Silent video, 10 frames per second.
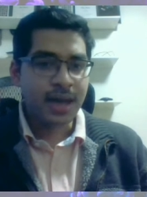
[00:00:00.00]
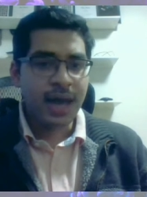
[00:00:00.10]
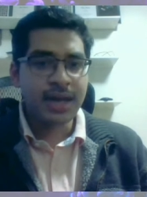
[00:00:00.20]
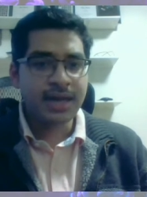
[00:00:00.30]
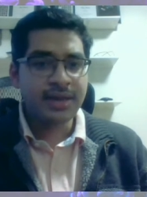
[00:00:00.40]

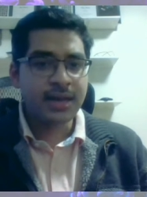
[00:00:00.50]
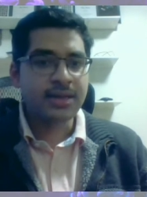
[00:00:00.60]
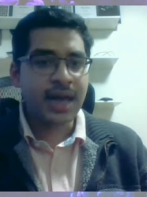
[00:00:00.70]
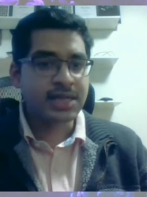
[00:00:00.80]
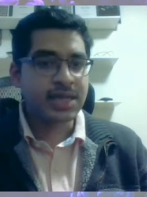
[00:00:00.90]
and I
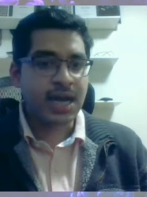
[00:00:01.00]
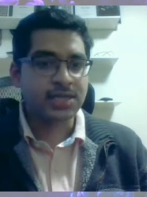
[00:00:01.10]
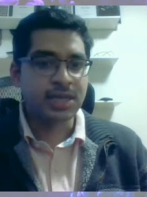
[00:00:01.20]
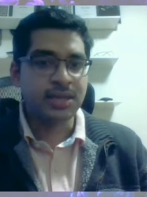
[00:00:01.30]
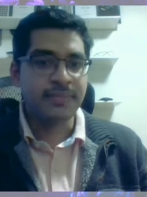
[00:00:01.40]
think that's
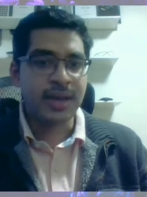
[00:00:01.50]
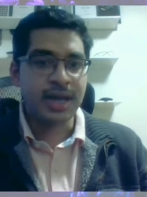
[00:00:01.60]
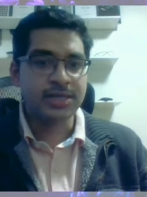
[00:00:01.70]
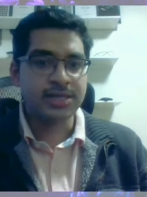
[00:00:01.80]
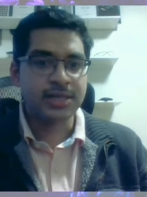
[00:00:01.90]
actually the
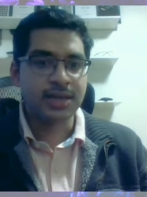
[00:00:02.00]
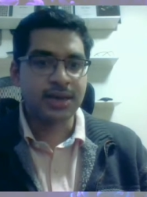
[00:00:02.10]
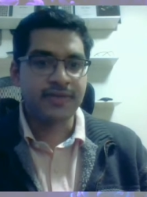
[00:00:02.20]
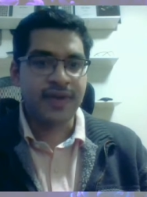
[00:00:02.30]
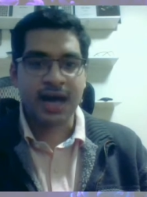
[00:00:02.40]
biggest
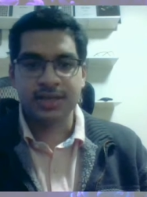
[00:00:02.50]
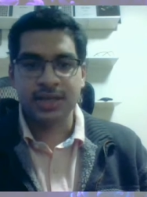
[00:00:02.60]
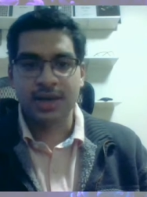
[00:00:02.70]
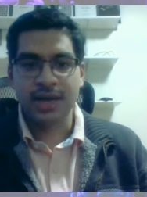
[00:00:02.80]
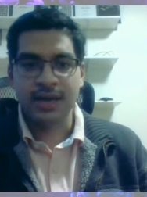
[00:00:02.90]

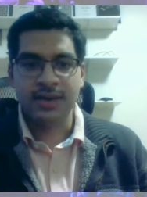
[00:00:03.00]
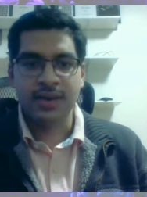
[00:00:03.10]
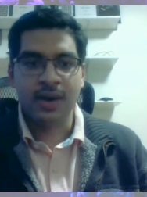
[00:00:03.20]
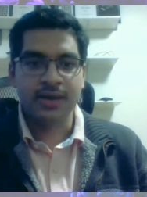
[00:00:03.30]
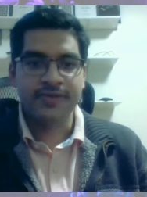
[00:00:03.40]
factor
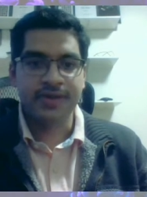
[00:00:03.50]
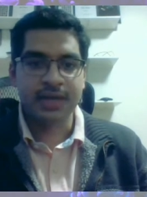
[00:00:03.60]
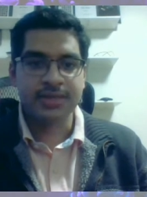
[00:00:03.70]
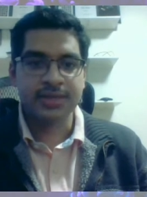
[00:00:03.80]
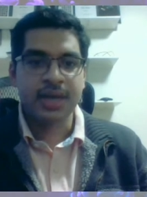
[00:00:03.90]
in all of
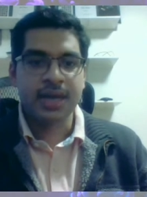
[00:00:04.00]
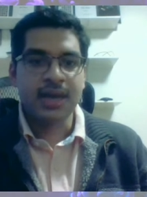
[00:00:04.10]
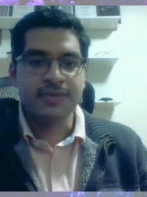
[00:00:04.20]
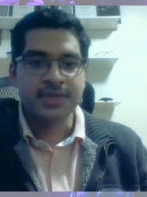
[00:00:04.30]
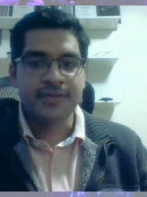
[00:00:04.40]
this.
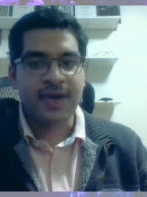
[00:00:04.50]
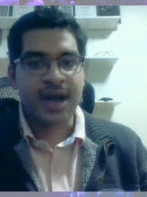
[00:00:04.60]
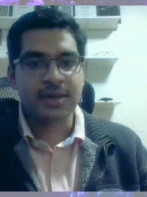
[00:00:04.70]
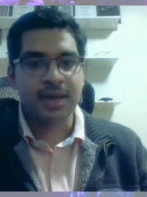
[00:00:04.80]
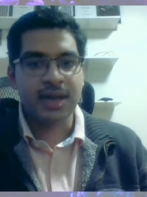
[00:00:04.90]
It was the
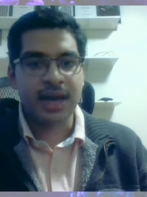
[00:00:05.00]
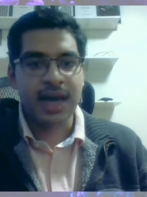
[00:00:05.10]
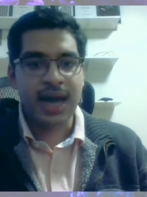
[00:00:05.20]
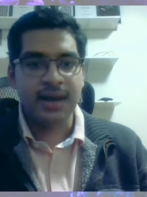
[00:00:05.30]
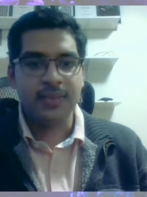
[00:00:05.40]
fact that
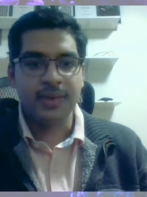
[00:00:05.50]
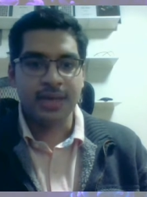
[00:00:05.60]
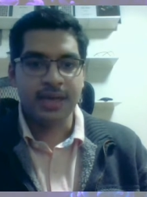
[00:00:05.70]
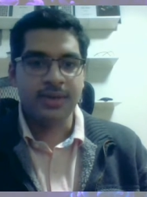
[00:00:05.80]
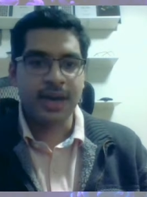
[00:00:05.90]
I had a
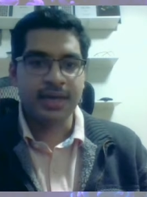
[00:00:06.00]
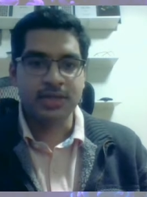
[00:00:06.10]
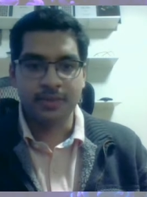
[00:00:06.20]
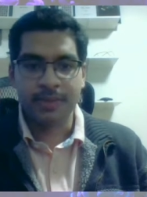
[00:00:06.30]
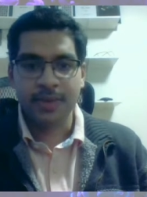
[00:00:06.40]
really great
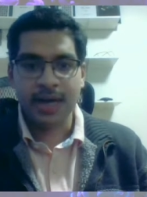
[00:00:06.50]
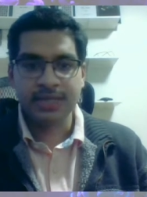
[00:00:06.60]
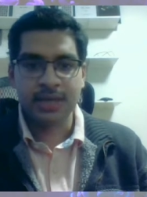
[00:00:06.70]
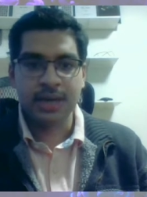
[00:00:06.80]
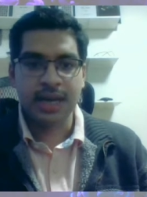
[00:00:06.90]

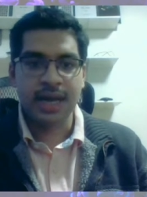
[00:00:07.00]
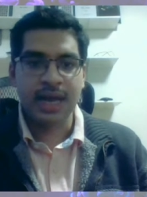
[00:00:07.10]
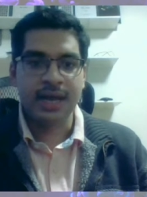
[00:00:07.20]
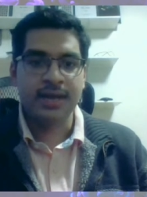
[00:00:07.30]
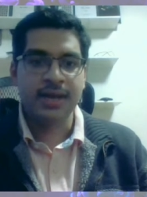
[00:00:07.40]
supervisor and I
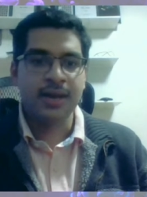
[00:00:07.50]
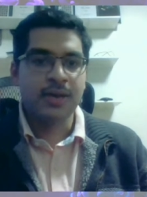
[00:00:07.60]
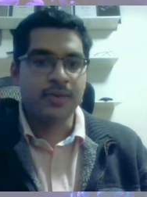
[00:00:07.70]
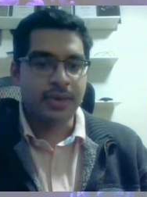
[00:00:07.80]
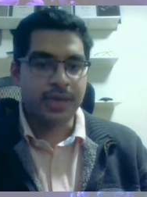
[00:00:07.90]
had
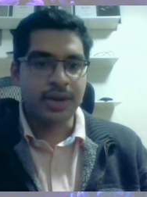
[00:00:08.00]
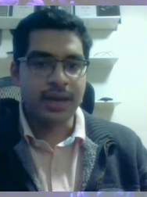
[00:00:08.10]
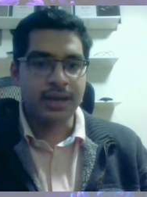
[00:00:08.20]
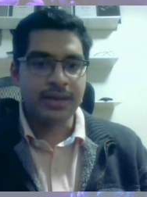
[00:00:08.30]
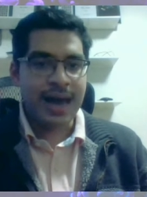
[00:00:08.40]
really
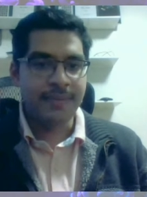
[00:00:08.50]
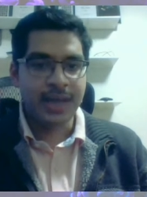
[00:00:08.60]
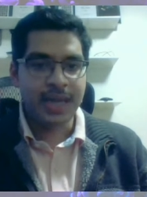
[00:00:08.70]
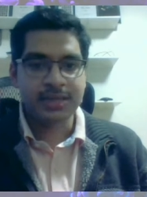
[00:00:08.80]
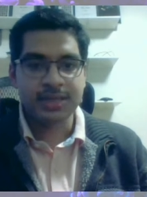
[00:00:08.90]
great lab
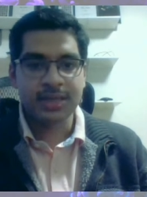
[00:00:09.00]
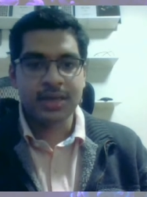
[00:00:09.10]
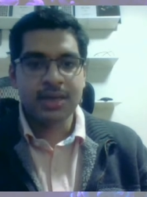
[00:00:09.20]
mates.